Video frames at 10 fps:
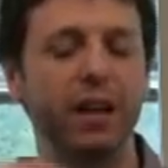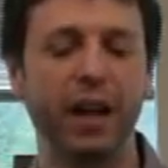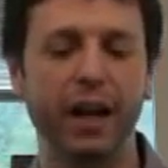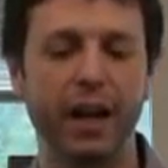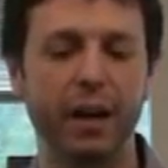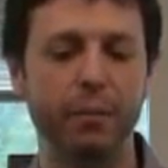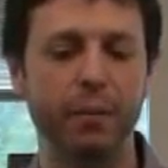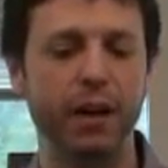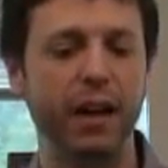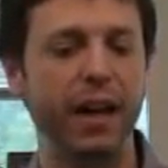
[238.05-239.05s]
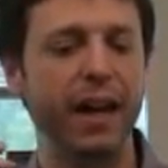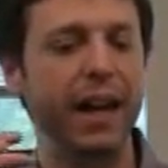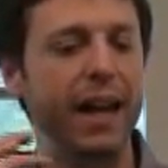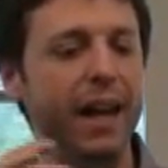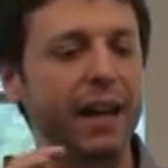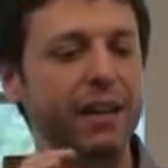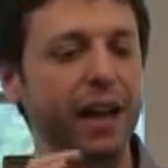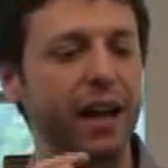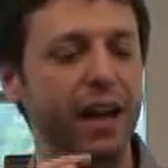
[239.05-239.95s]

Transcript: and